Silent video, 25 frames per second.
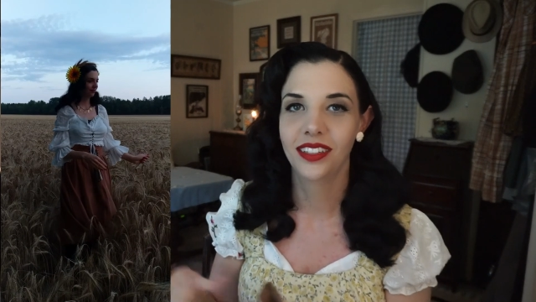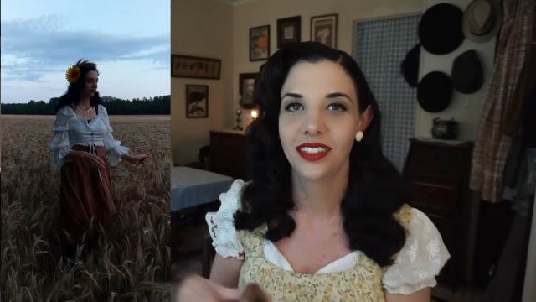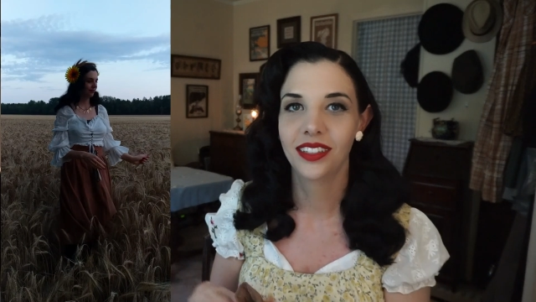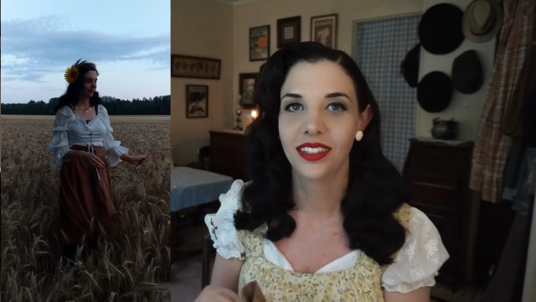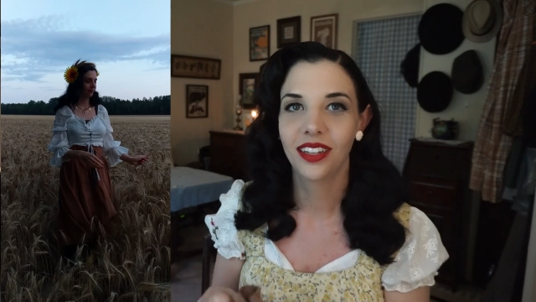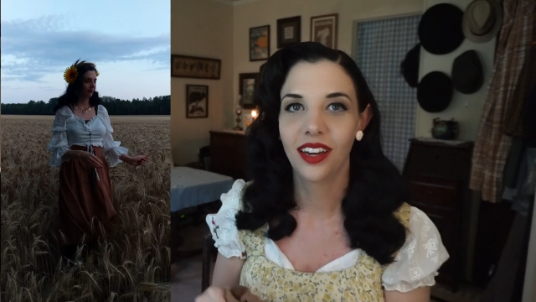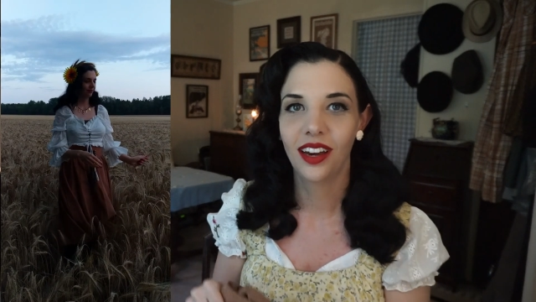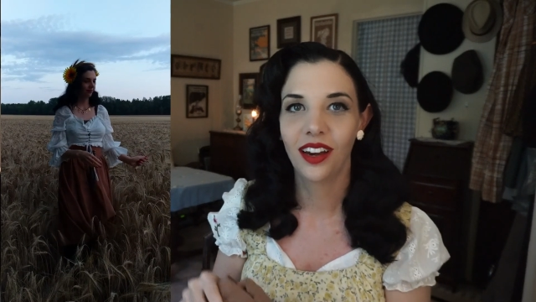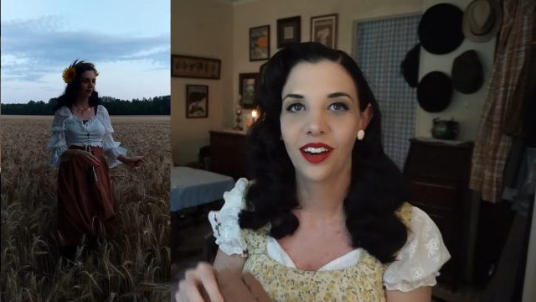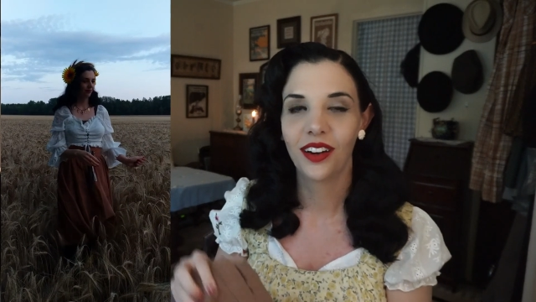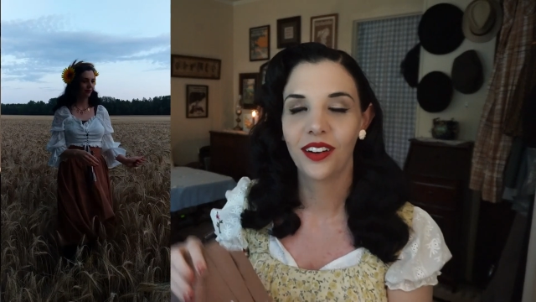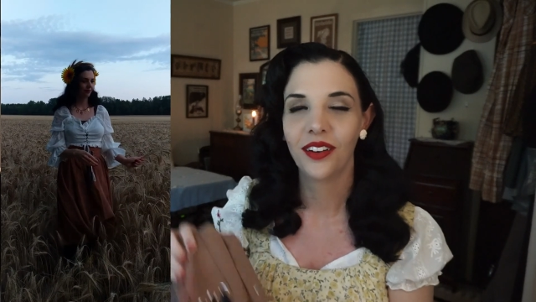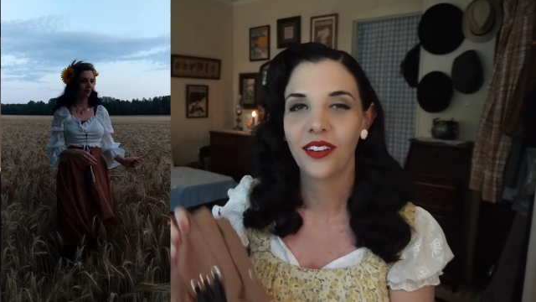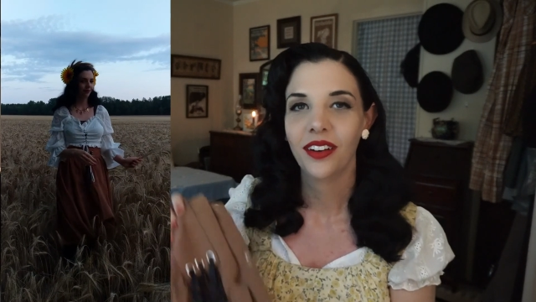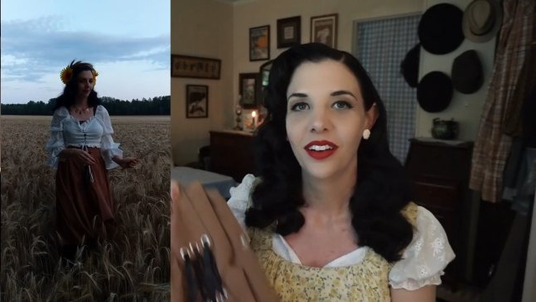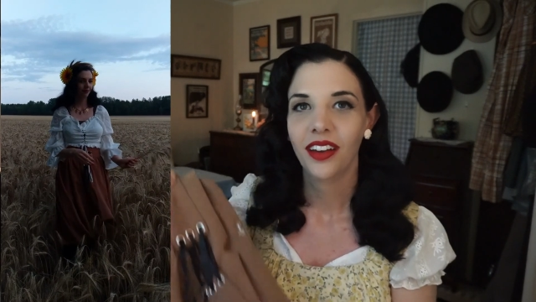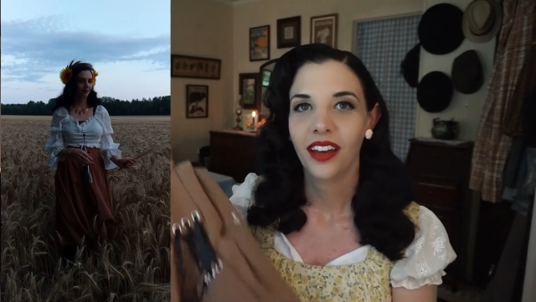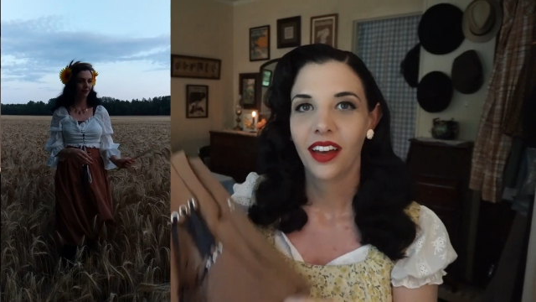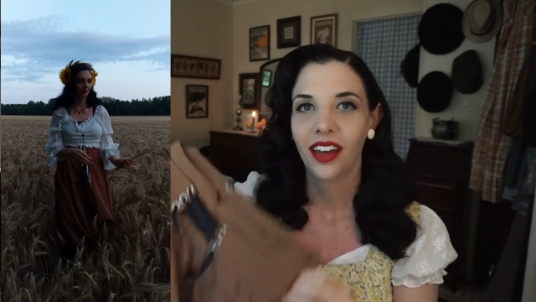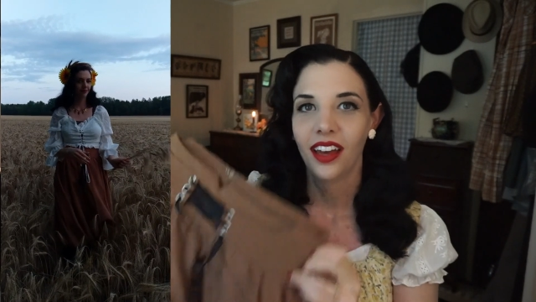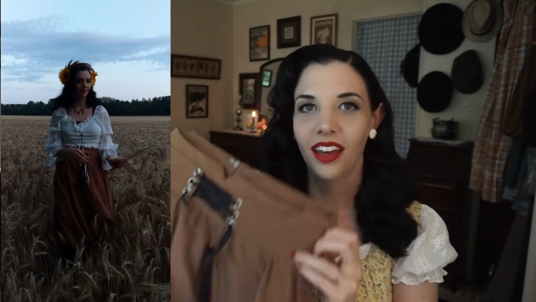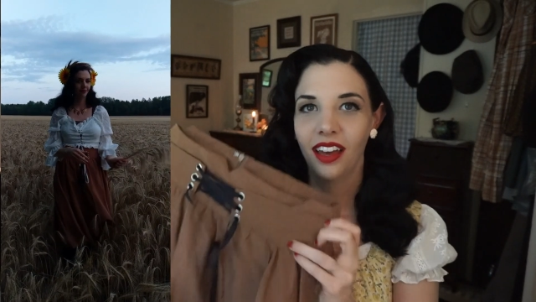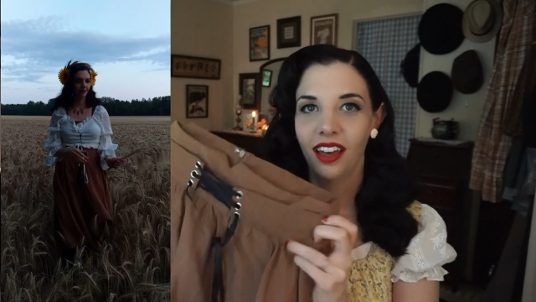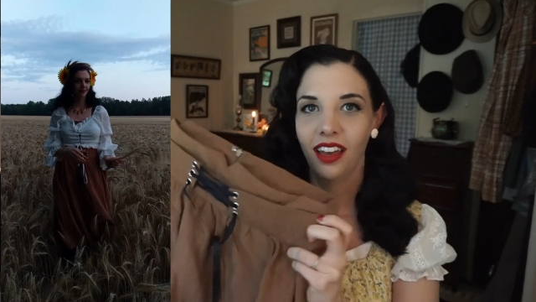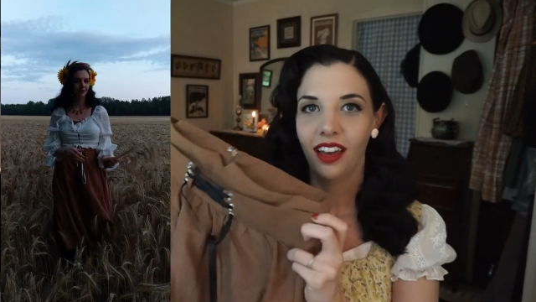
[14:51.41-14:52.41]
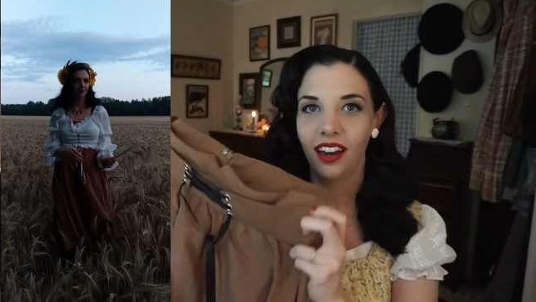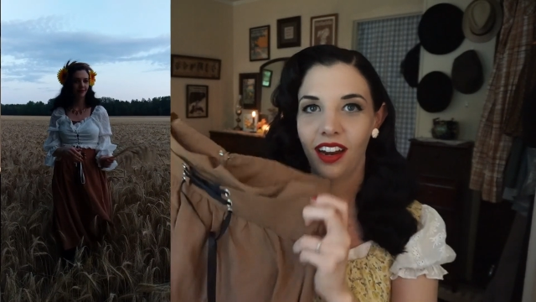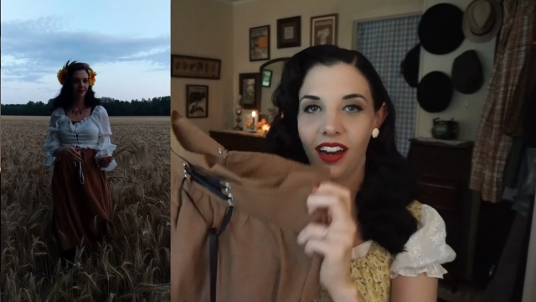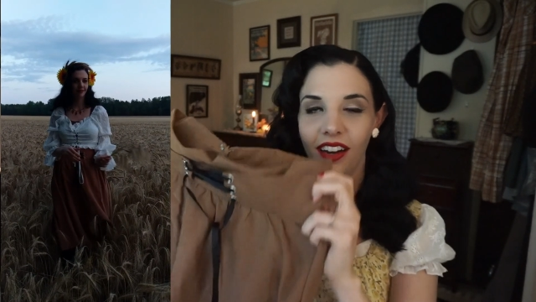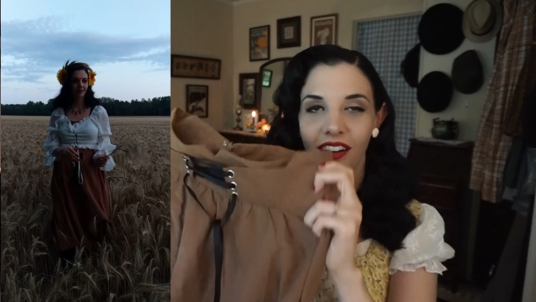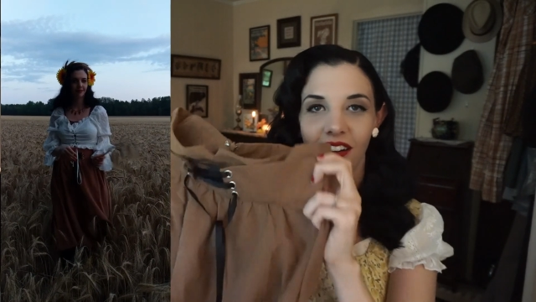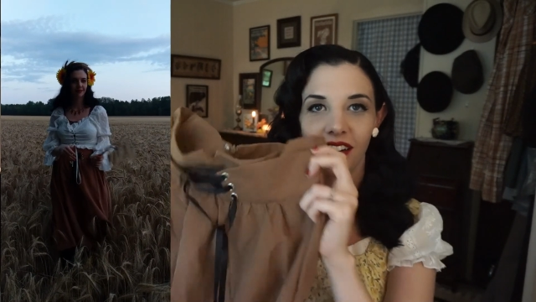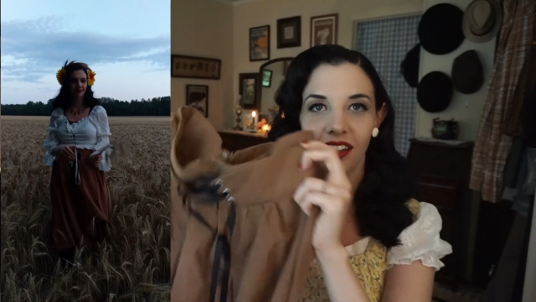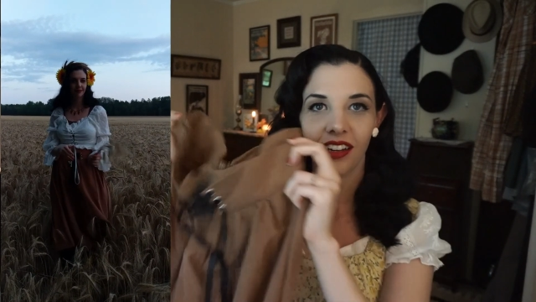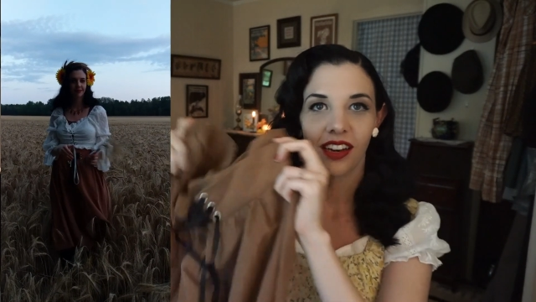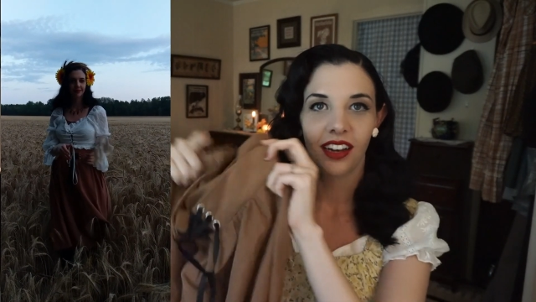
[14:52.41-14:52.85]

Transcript: So I already